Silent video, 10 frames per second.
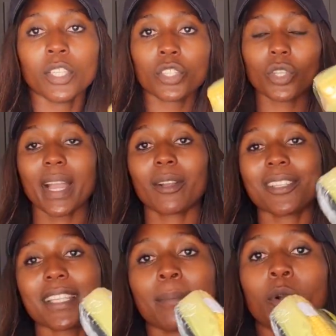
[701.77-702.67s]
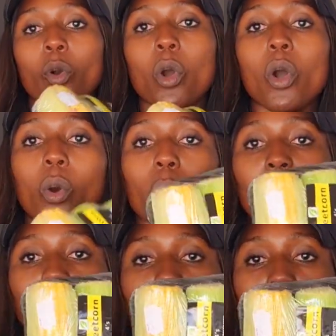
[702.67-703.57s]
So I got some
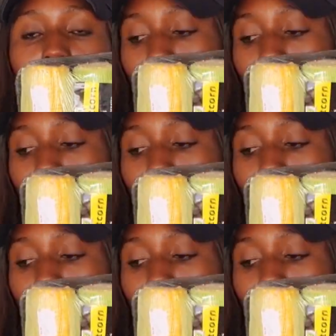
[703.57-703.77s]
corn,